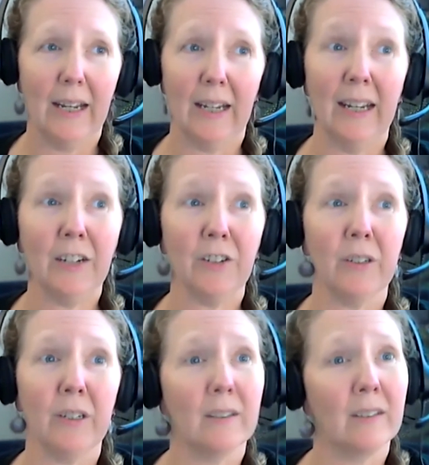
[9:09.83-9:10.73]
And
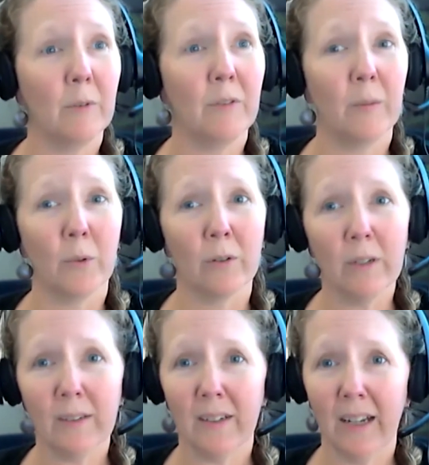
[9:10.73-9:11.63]
actually, some of the more recent